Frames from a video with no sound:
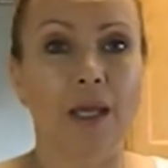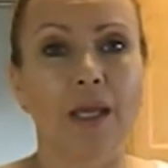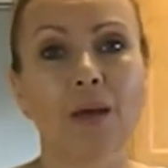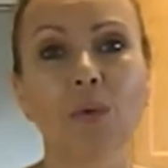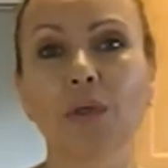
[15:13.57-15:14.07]

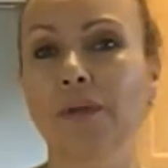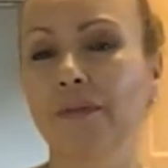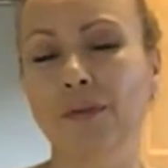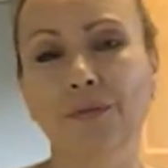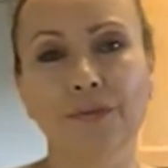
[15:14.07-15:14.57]
it will give
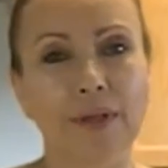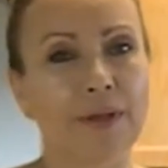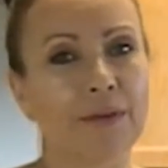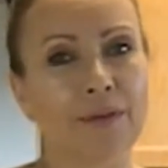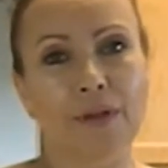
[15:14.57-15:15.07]
you
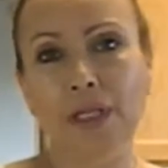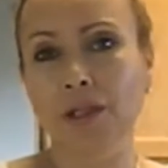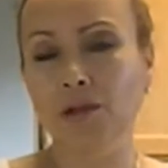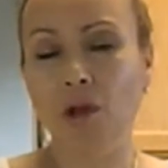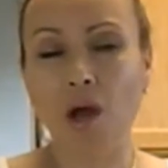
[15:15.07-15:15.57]
very, very
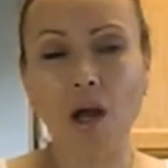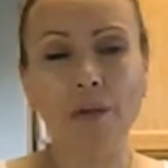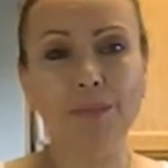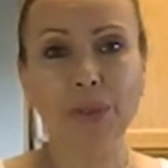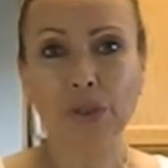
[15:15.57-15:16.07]

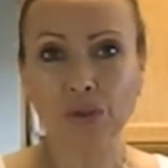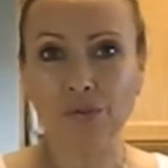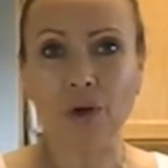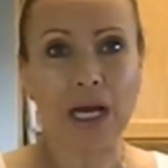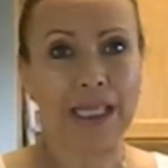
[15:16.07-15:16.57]
long,
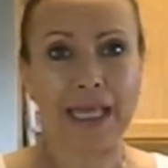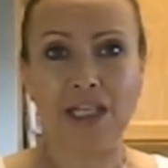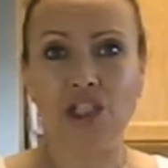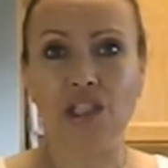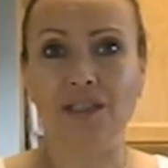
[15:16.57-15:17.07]
beautiful
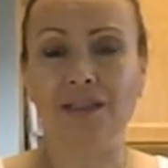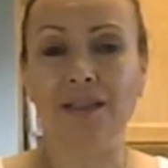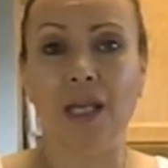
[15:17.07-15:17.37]
eyelashes.